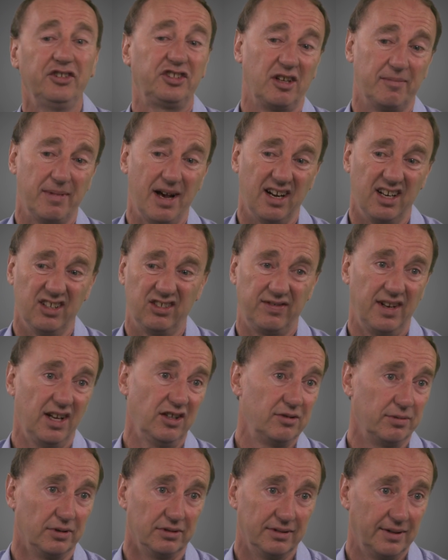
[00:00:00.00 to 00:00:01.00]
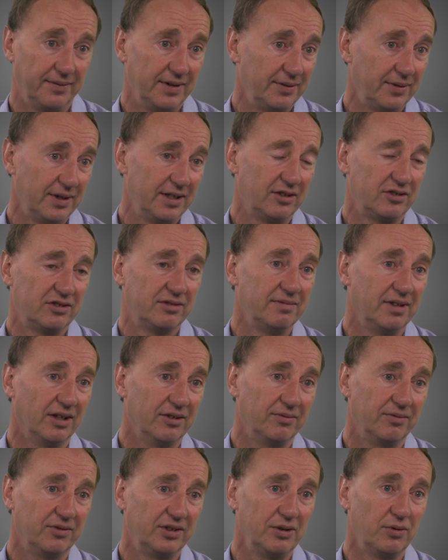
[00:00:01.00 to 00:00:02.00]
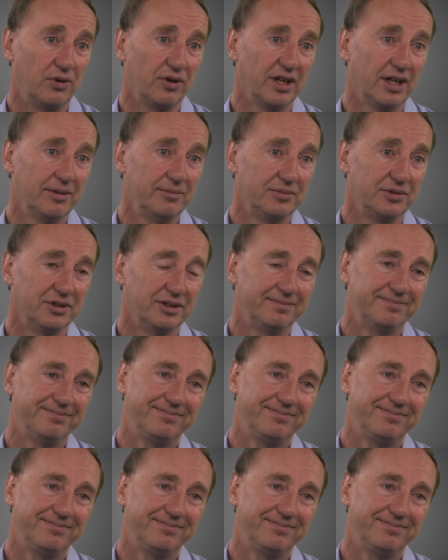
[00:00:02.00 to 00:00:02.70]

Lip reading: nice thing about it is flexible. I mean, we can just, you know, see what comes.